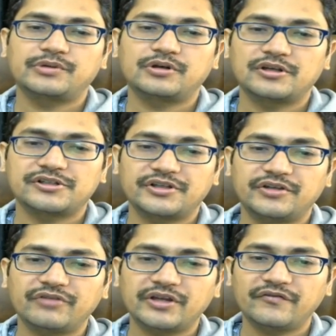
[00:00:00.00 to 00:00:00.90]
because
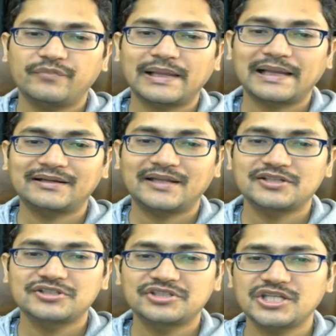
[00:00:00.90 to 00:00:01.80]
even if black
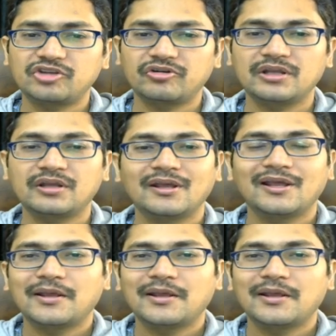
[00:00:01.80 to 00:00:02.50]
takes g3,